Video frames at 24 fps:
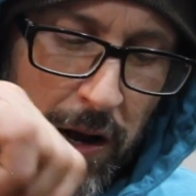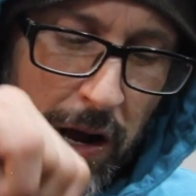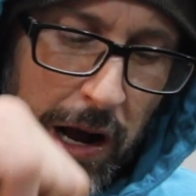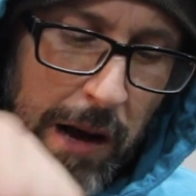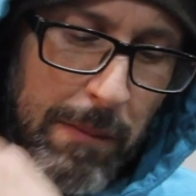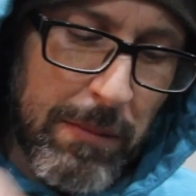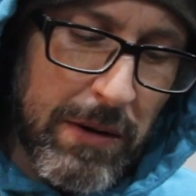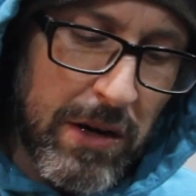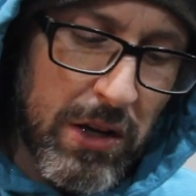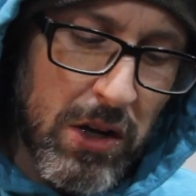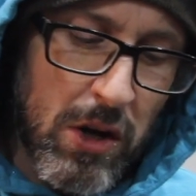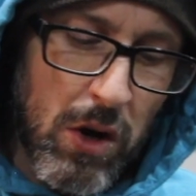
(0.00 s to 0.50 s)

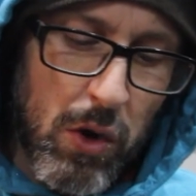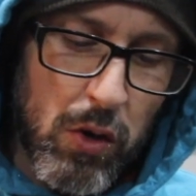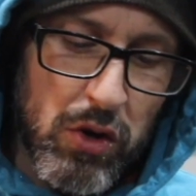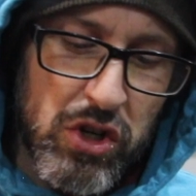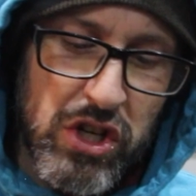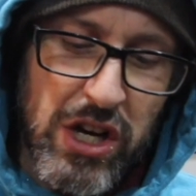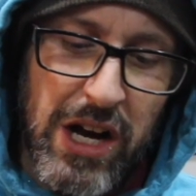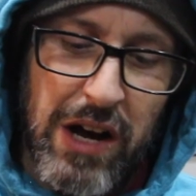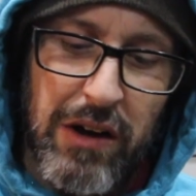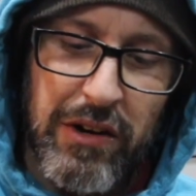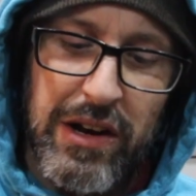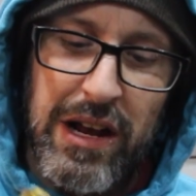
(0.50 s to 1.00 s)
I'm gonna go
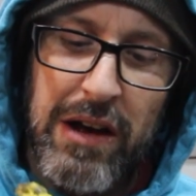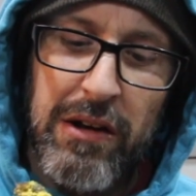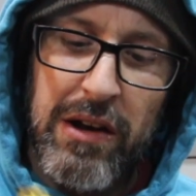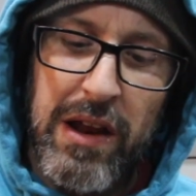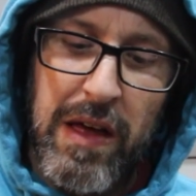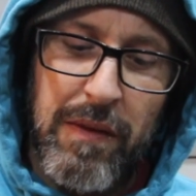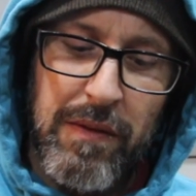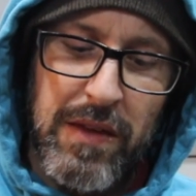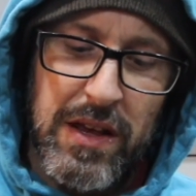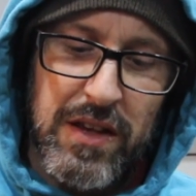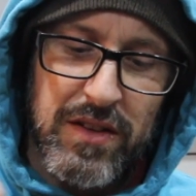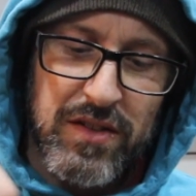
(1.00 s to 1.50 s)
chow down
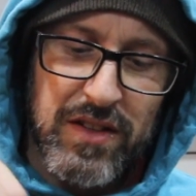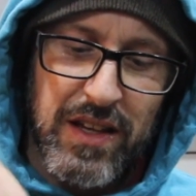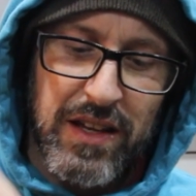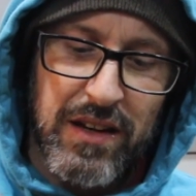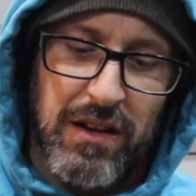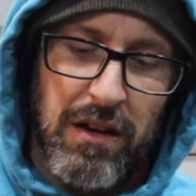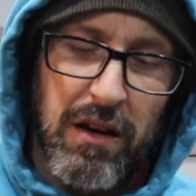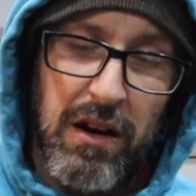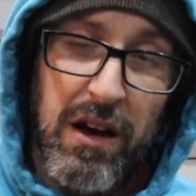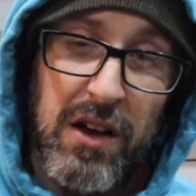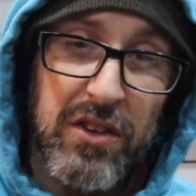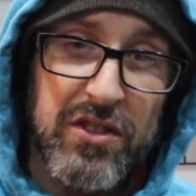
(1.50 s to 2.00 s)
on this,
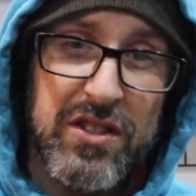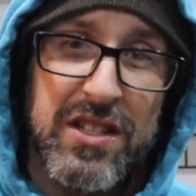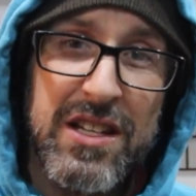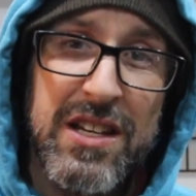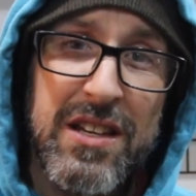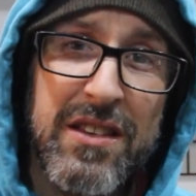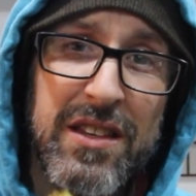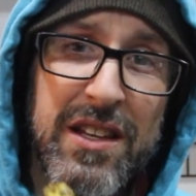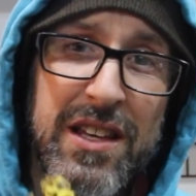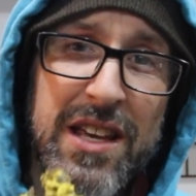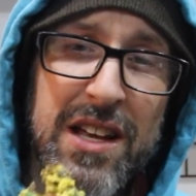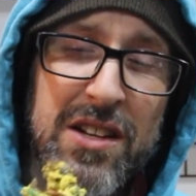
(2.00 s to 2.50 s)
and I'll see you
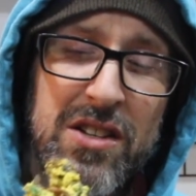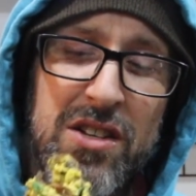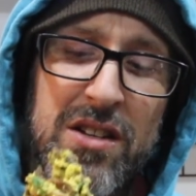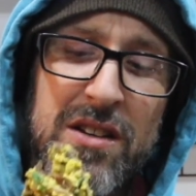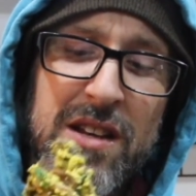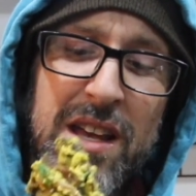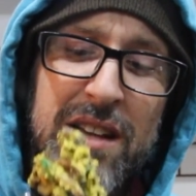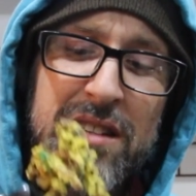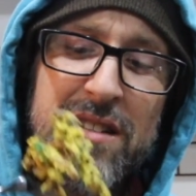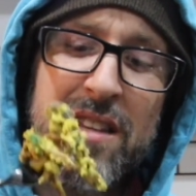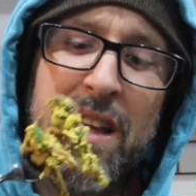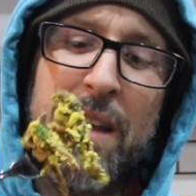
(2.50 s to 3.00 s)
in the kitchen
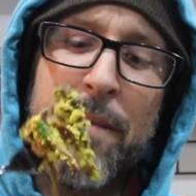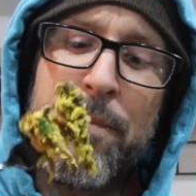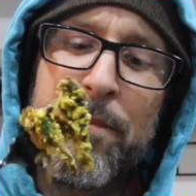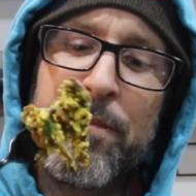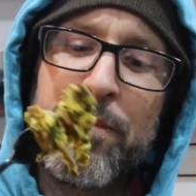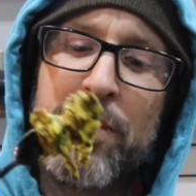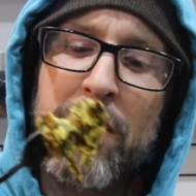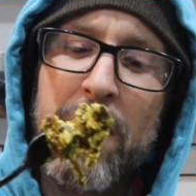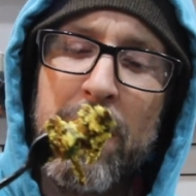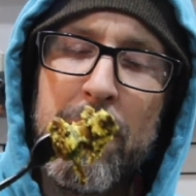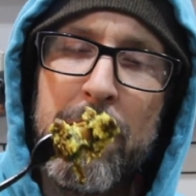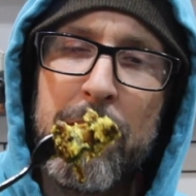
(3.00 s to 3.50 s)
next time.
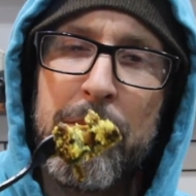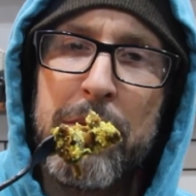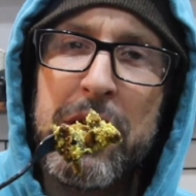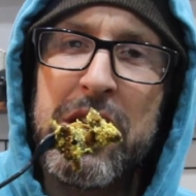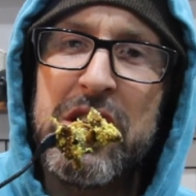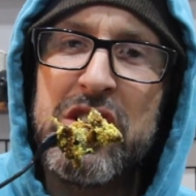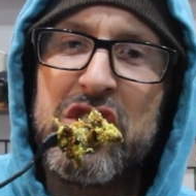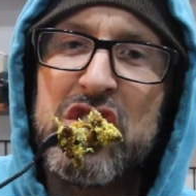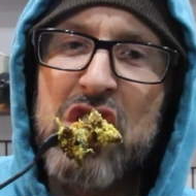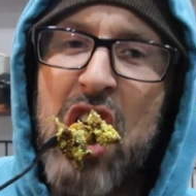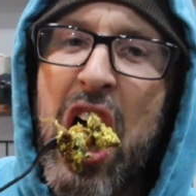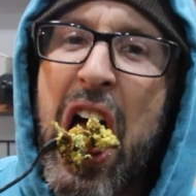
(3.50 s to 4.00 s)

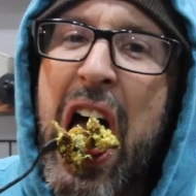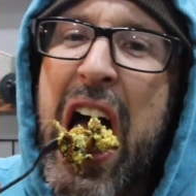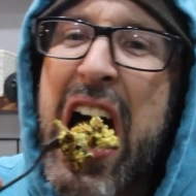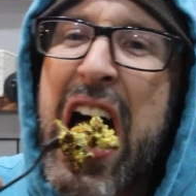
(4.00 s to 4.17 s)
Peace.